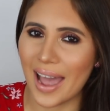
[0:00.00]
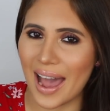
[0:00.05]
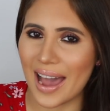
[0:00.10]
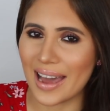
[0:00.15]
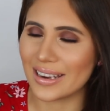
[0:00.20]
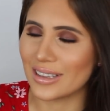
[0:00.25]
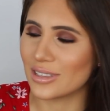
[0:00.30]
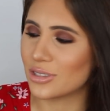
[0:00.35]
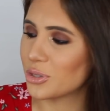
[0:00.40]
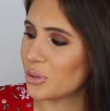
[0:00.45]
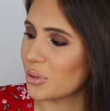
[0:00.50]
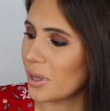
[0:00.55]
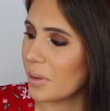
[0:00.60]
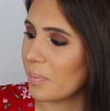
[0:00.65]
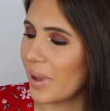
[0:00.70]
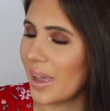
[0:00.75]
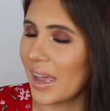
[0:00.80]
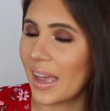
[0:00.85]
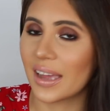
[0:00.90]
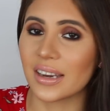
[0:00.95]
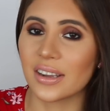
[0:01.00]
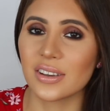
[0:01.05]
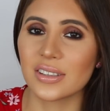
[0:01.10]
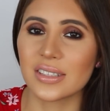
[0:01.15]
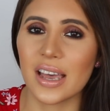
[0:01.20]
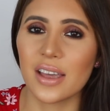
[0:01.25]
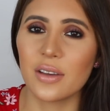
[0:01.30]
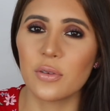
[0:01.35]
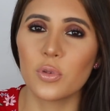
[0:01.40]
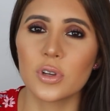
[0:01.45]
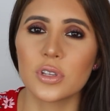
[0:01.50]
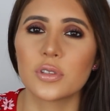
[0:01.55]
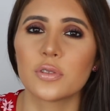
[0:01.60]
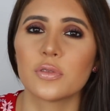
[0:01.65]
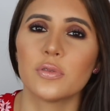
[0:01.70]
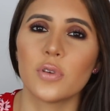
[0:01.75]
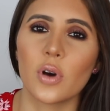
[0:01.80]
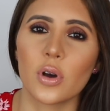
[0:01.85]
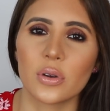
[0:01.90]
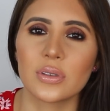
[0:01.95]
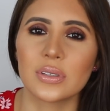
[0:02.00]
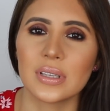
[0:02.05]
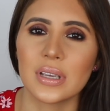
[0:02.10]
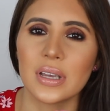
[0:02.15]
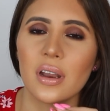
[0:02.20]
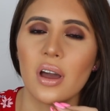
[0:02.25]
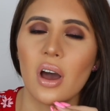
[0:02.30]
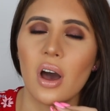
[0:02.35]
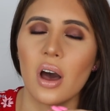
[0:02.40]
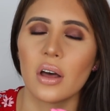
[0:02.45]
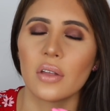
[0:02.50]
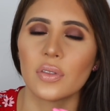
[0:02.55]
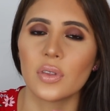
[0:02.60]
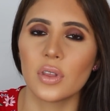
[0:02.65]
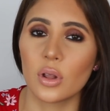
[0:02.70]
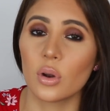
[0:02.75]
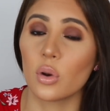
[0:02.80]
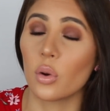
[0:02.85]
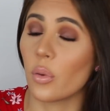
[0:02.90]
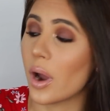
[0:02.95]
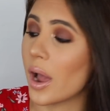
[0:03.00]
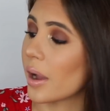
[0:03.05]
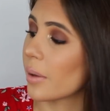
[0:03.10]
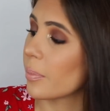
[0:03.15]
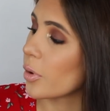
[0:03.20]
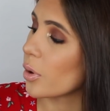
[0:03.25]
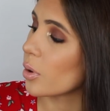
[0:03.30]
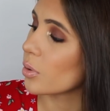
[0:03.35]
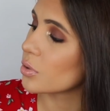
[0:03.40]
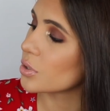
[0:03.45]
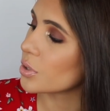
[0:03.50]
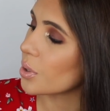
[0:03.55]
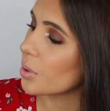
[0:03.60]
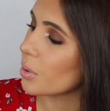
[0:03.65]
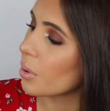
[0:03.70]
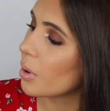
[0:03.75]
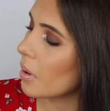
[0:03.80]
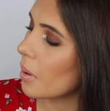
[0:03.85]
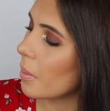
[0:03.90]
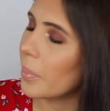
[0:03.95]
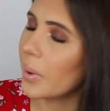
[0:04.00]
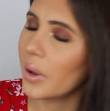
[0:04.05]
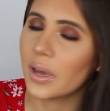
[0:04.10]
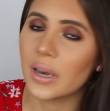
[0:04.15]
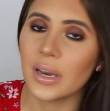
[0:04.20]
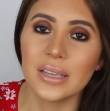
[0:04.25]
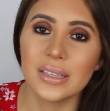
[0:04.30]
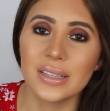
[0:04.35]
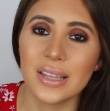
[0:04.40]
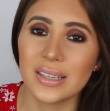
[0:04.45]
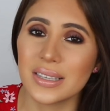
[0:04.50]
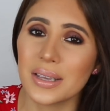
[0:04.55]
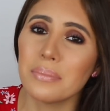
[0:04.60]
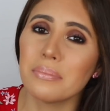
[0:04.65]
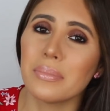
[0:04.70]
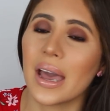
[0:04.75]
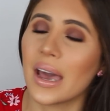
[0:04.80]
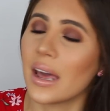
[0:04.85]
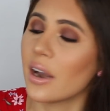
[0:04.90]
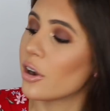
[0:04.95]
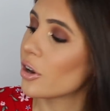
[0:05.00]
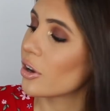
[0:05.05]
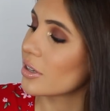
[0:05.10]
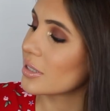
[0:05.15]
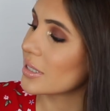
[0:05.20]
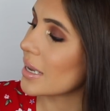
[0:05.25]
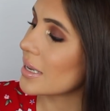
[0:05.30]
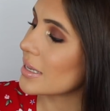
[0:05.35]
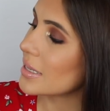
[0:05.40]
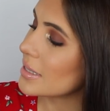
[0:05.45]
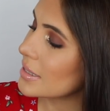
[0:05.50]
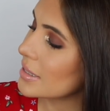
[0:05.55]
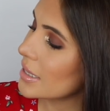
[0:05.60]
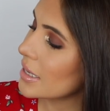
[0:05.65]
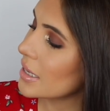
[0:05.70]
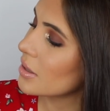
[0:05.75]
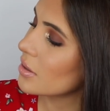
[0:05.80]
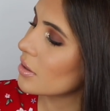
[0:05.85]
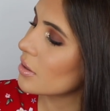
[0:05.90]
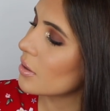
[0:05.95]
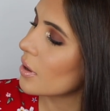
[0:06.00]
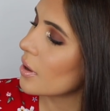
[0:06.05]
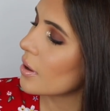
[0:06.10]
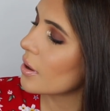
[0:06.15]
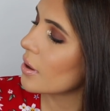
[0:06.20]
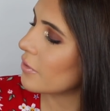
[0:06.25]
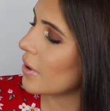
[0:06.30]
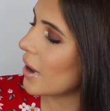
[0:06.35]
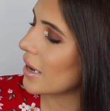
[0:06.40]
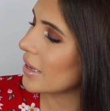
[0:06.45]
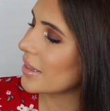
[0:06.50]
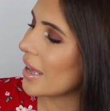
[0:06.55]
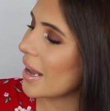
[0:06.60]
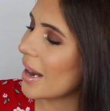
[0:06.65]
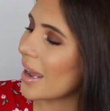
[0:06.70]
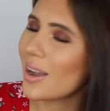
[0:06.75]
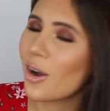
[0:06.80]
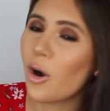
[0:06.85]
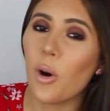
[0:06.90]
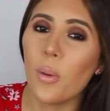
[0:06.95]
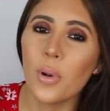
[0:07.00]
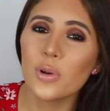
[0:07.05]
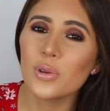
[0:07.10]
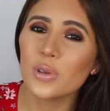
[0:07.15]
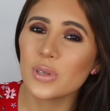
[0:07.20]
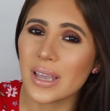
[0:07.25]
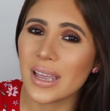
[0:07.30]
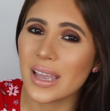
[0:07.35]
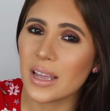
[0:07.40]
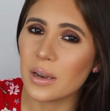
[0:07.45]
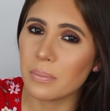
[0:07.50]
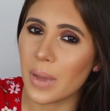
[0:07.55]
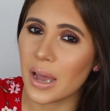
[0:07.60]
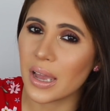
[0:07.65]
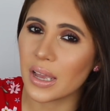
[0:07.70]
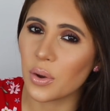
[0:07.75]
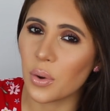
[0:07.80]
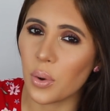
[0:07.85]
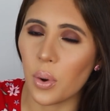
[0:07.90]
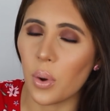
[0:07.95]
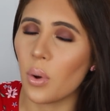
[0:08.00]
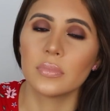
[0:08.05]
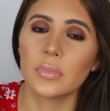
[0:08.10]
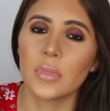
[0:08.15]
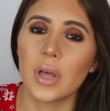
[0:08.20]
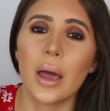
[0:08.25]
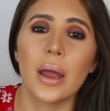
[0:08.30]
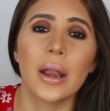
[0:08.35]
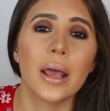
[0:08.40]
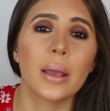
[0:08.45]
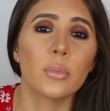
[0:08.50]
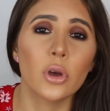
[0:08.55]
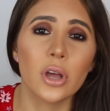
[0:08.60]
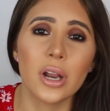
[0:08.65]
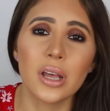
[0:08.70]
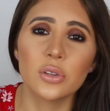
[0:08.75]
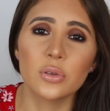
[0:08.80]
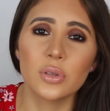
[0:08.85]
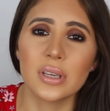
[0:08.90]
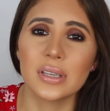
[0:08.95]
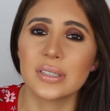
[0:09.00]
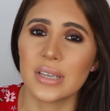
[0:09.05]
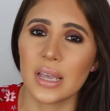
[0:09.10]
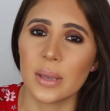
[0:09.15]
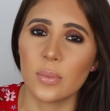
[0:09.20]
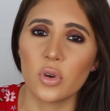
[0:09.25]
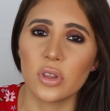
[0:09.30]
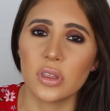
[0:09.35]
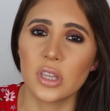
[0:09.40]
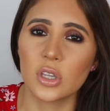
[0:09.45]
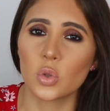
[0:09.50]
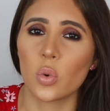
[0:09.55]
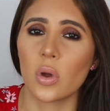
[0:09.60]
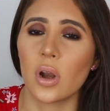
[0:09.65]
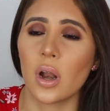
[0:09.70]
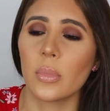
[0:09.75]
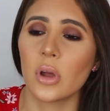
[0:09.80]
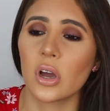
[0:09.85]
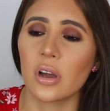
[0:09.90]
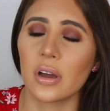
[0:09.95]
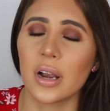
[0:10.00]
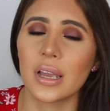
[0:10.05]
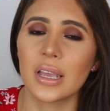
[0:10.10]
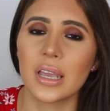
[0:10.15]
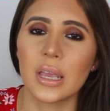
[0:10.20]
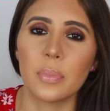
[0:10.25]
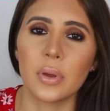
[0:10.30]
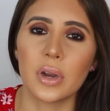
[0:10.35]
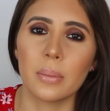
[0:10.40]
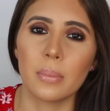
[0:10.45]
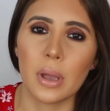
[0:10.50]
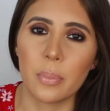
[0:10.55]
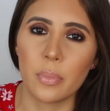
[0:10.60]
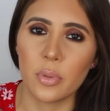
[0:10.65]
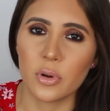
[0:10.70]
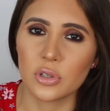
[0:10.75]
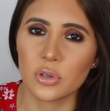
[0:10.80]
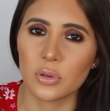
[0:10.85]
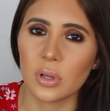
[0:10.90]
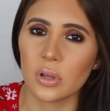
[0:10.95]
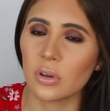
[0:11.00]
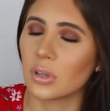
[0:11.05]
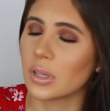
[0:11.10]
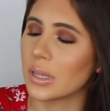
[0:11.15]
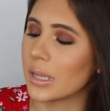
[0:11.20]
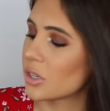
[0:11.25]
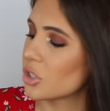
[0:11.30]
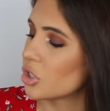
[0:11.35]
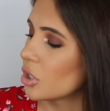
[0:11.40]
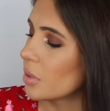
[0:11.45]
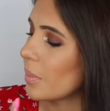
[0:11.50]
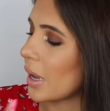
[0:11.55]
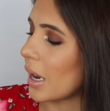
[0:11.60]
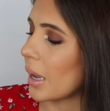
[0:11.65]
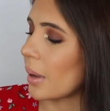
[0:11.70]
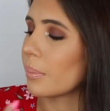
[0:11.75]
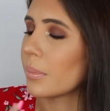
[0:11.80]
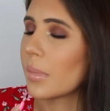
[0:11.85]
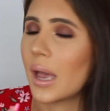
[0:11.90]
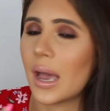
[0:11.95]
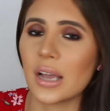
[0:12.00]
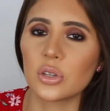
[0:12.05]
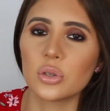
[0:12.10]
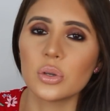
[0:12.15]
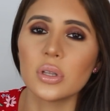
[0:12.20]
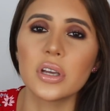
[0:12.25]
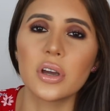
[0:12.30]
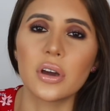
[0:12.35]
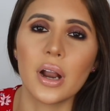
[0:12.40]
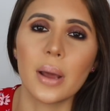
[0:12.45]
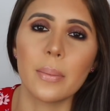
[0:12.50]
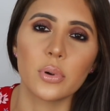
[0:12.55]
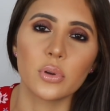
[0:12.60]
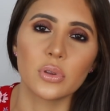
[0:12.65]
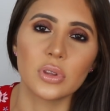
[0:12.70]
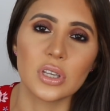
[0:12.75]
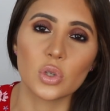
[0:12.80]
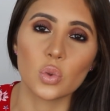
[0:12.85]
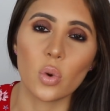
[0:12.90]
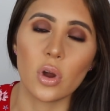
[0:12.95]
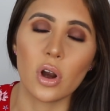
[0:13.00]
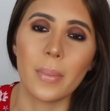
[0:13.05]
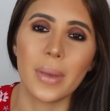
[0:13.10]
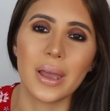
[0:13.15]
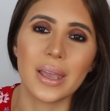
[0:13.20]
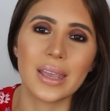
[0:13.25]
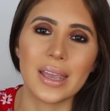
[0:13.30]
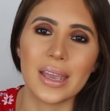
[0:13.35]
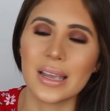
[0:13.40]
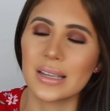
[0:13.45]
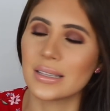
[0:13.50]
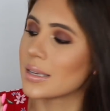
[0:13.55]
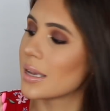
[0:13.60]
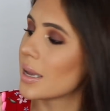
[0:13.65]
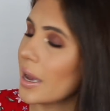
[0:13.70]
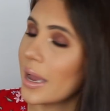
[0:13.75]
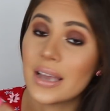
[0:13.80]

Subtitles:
added to the pan, because I was focusing on the Lorac Pro 2. But it doesn't matter because I still find that I almost hit my goal. And I'm gonna do the same with this one. I'm not gonna keep it in my personal collection, but I'm actually gonna put this one on my kit.